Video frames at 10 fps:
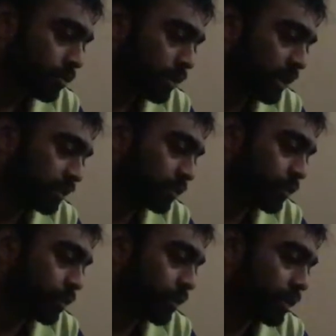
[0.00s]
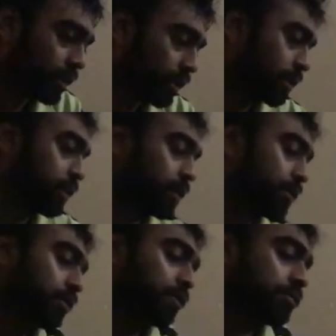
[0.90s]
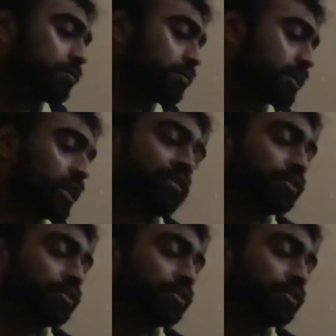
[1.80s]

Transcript: That is what you're feeling like. Ten of